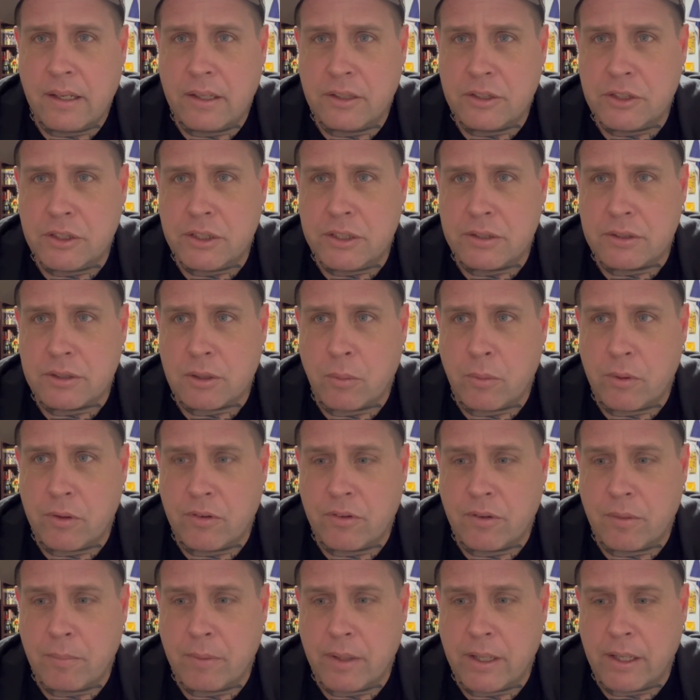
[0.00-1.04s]
She is always
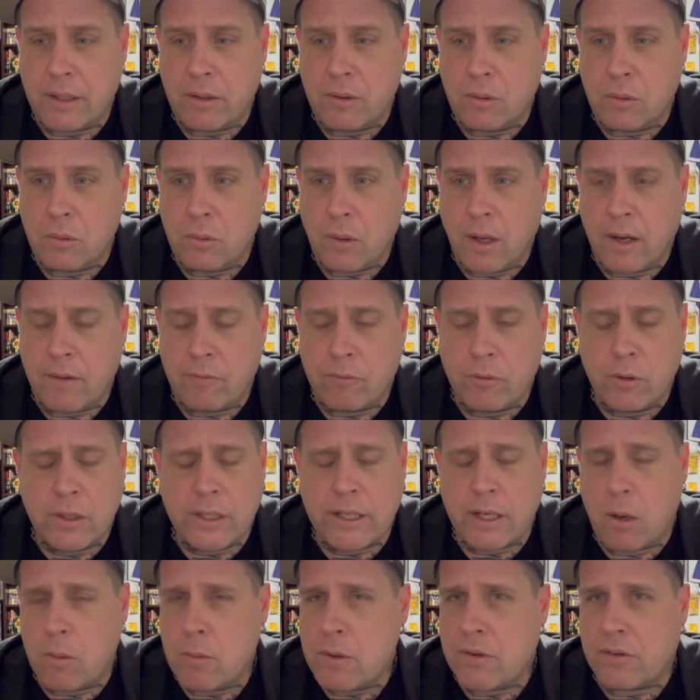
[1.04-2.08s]
somebody who I've
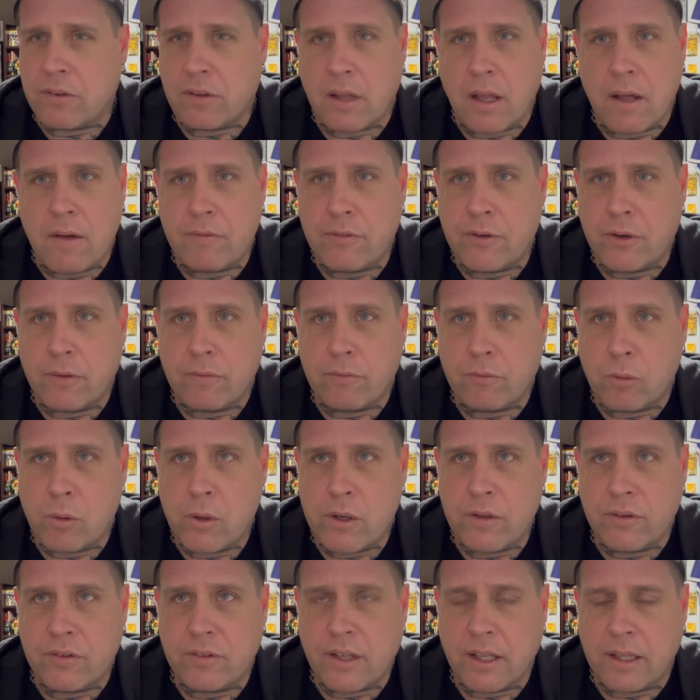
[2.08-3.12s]
really always loved her
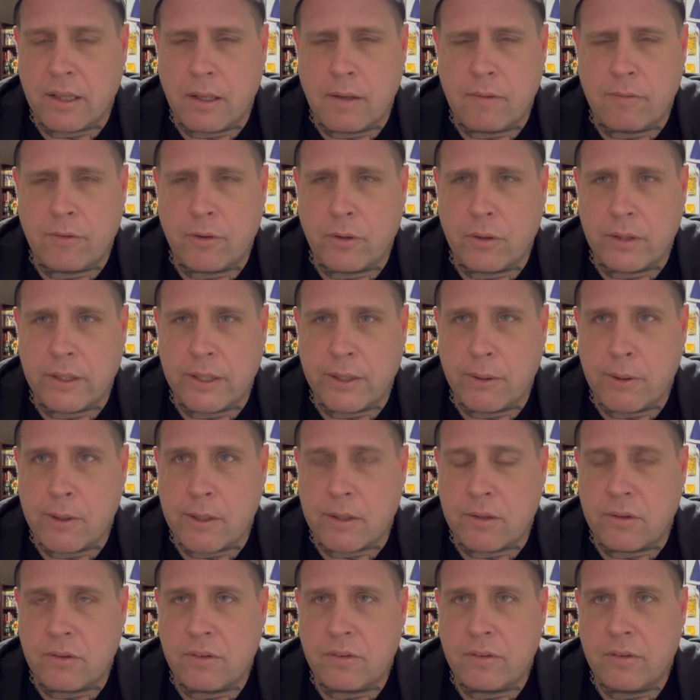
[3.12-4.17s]
voice. I love her
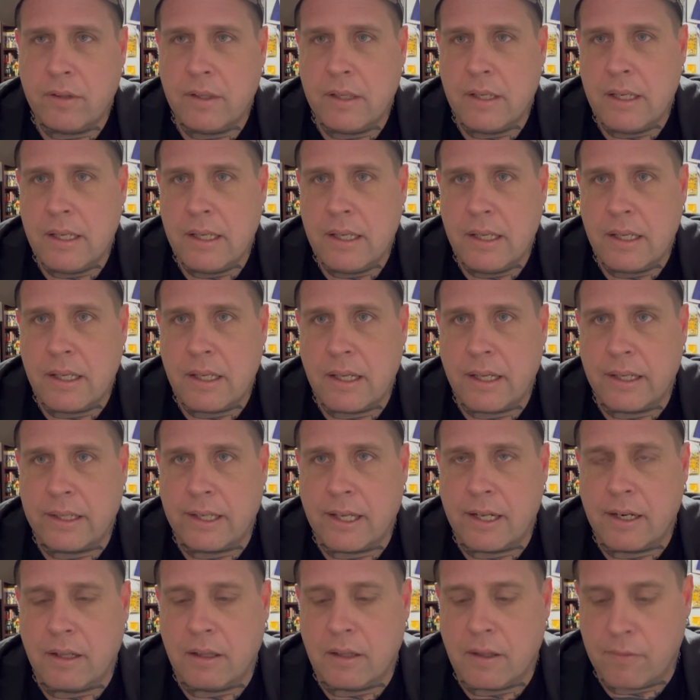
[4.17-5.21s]
lyrics. I
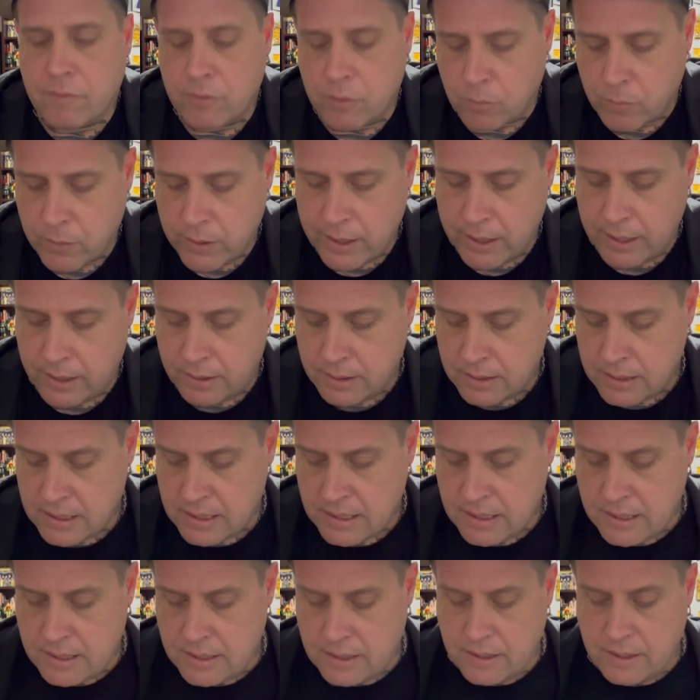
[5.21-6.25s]
kind of love the way
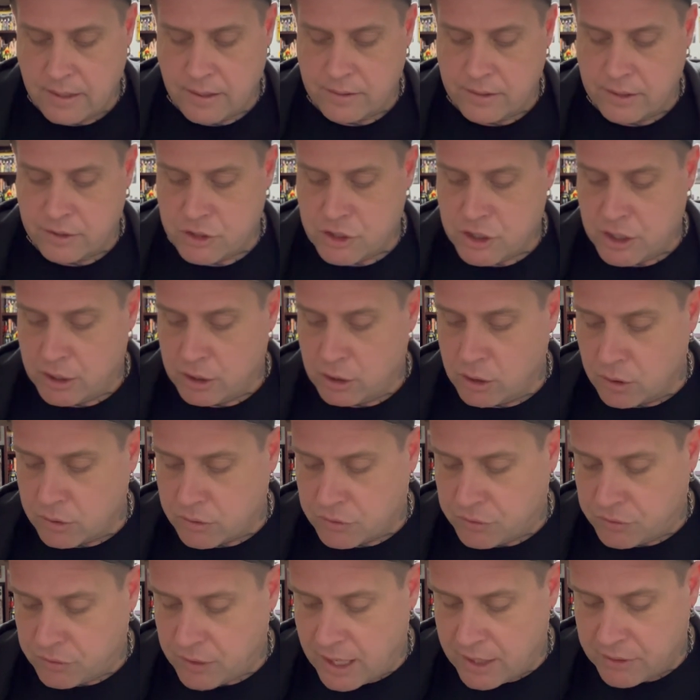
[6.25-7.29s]
that she
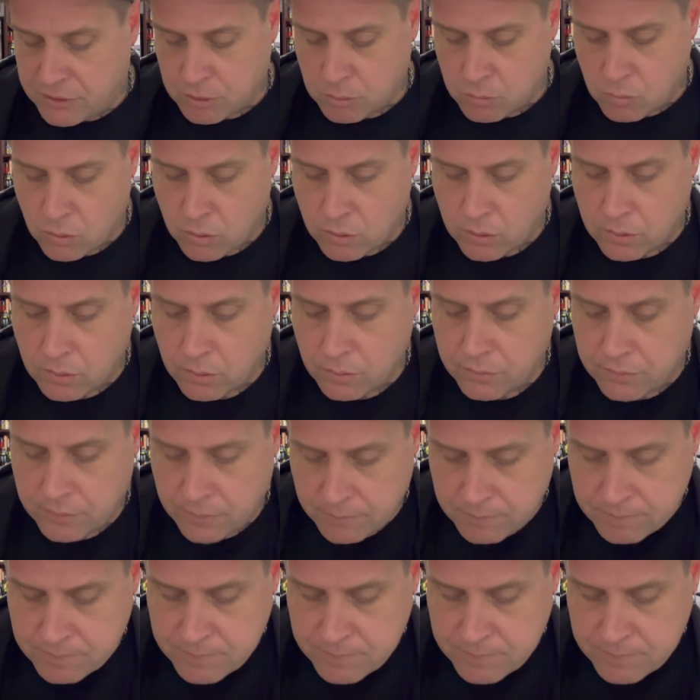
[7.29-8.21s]
looks at the world.